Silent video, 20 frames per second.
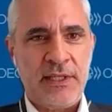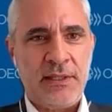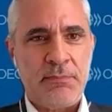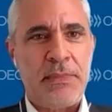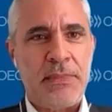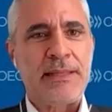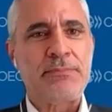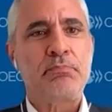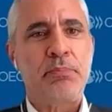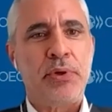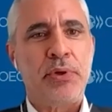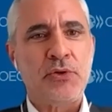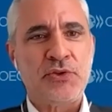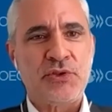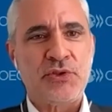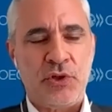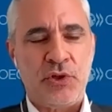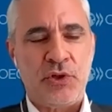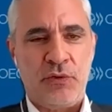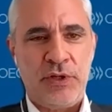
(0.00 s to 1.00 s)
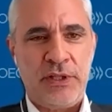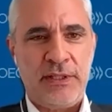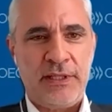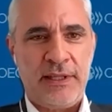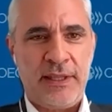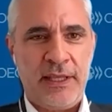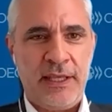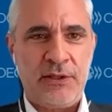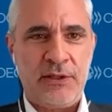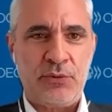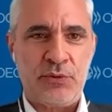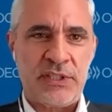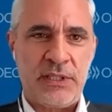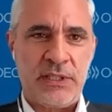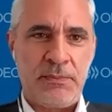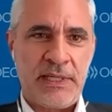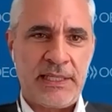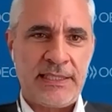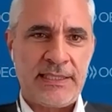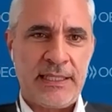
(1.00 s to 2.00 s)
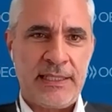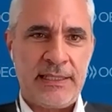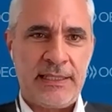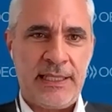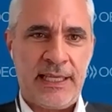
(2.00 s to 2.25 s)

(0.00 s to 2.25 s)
But post-COVID, I think to some extent